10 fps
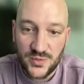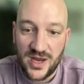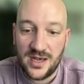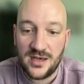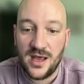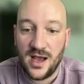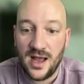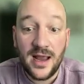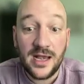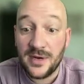when
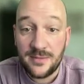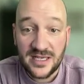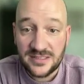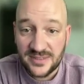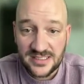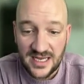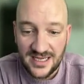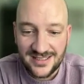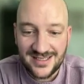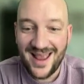anybody makes mistakes,